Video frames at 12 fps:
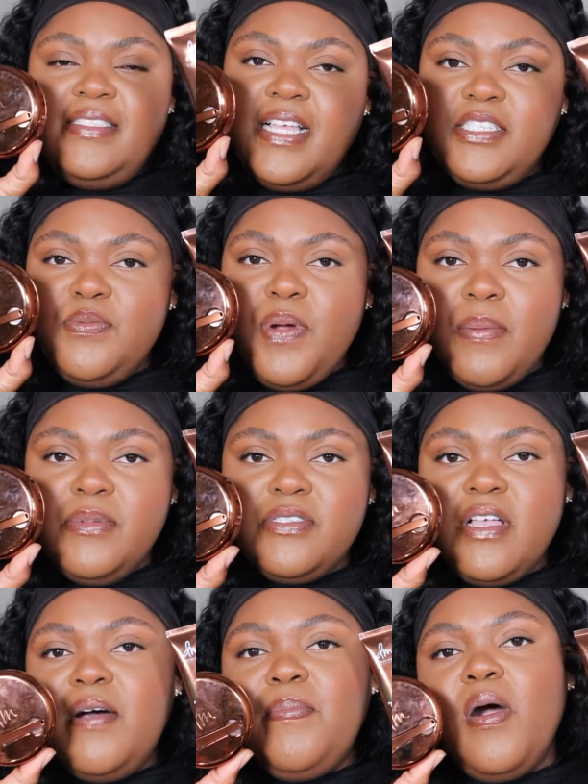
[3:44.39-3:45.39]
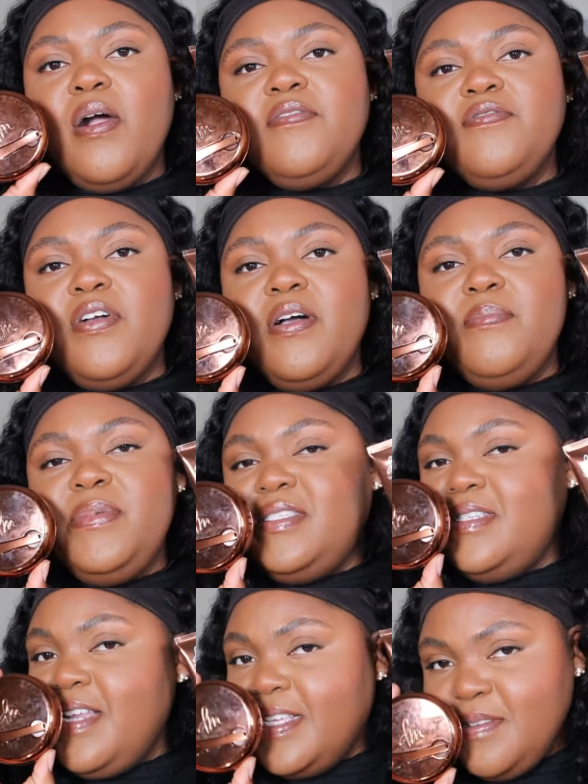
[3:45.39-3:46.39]
next two primers up are from
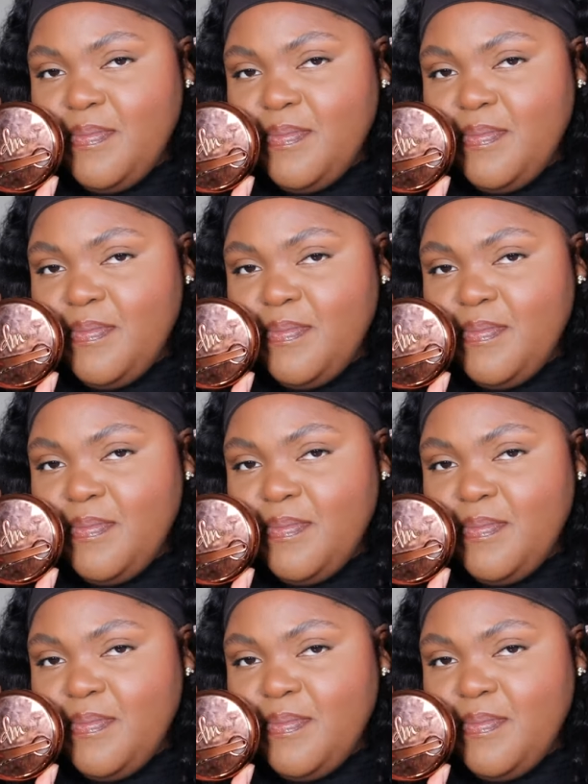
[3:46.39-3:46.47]
Miss Danessa